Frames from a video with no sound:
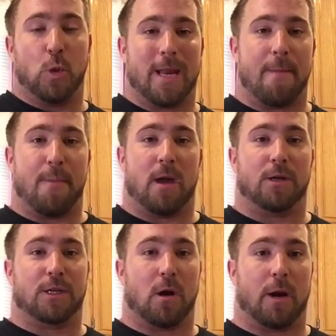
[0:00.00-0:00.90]
you in a
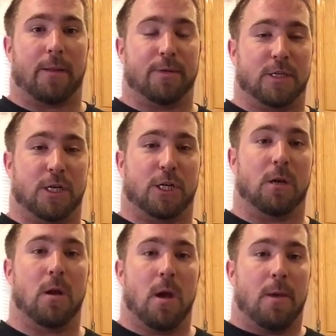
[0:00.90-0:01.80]
better starting
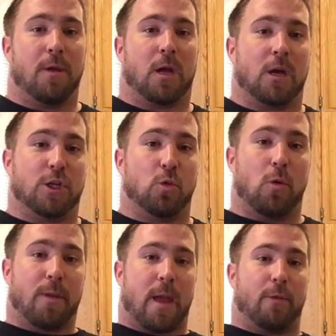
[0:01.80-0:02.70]
position because you
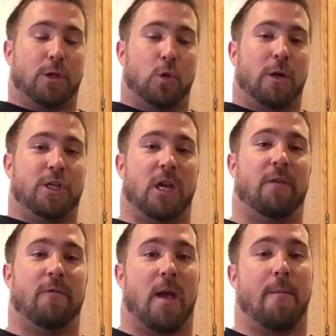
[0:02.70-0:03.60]
will be able to
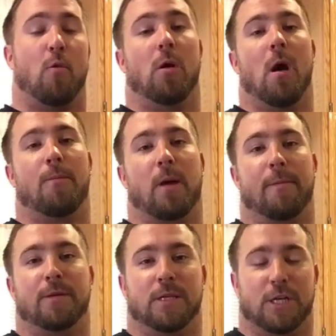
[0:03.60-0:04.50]
achieve a more
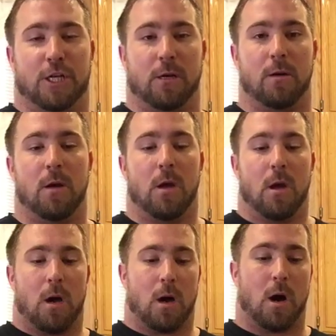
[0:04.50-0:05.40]
upright position
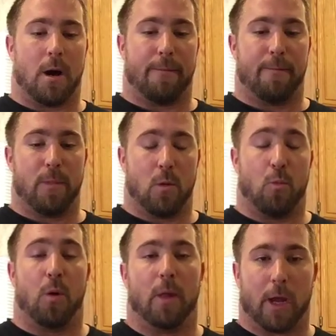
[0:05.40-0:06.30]

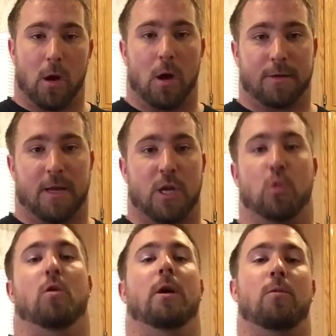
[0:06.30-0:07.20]
pulling hook than
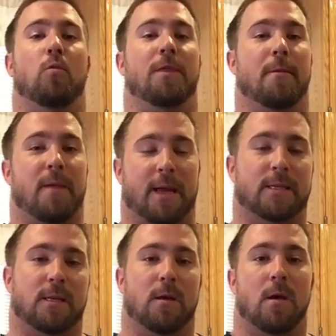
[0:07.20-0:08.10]
you would with a
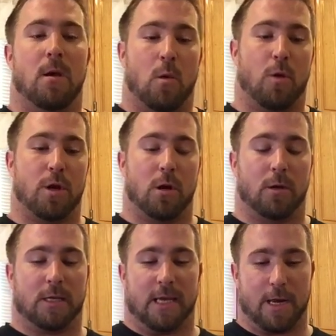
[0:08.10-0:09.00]
mixed when you go
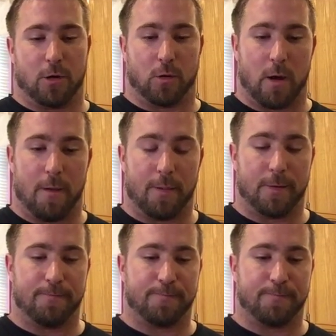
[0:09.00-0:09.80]
to set your grip.